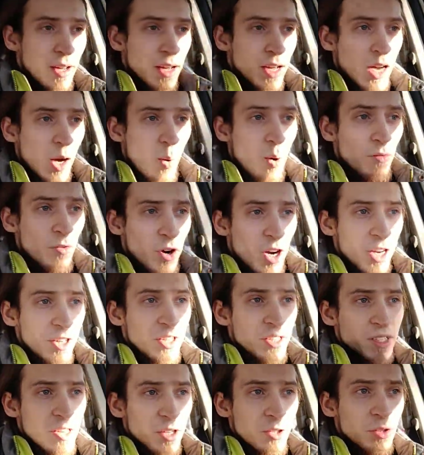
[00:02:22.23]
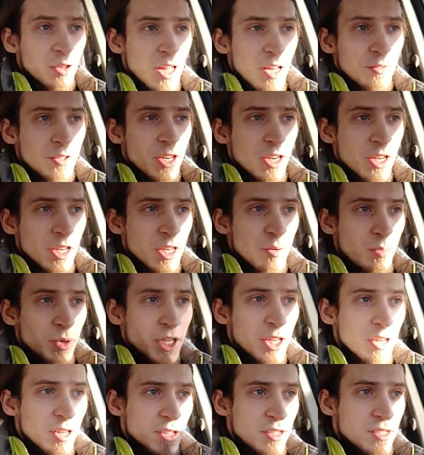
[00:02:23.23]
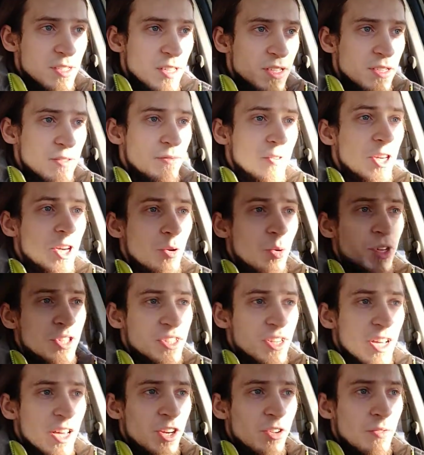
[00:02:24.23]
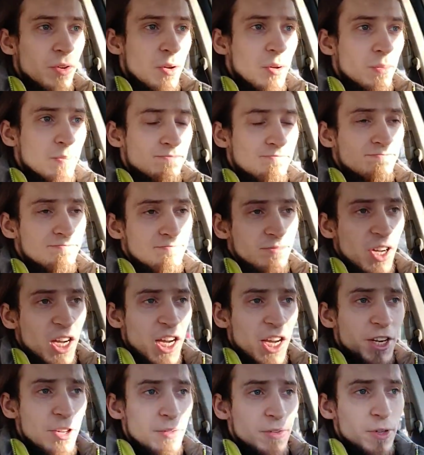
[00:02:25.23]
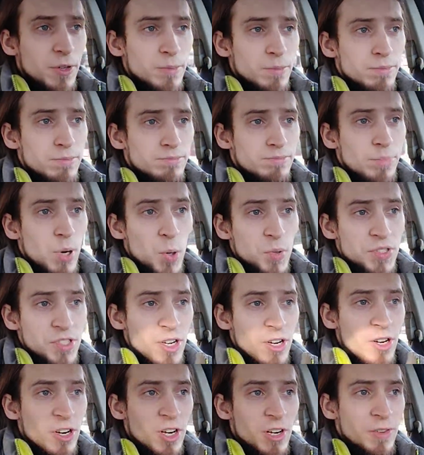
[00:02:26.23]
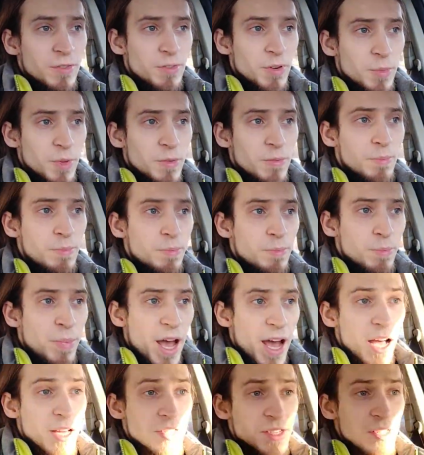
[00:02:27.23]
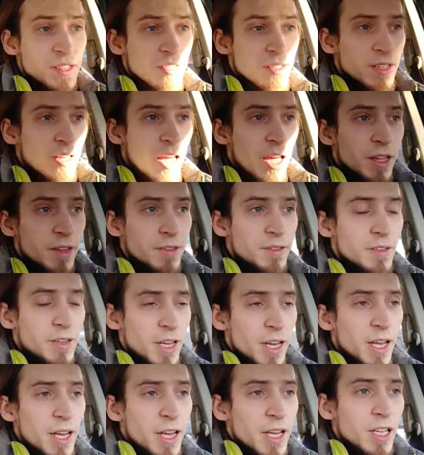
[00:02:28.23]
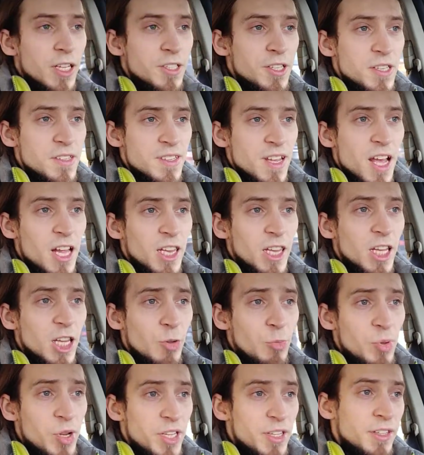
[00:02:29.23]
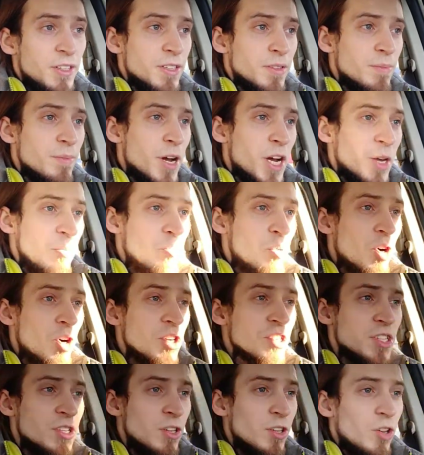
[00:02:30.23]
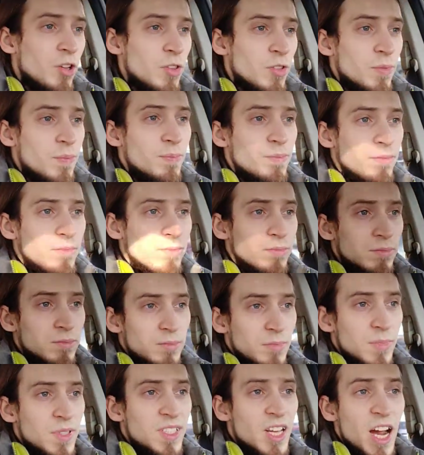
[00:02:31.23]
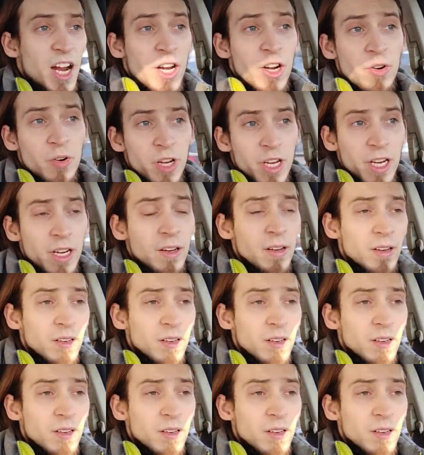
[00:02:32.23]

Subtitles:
However, I decided to left it in because this video is kind of a postcard from the past, and it is a little bit my personal diary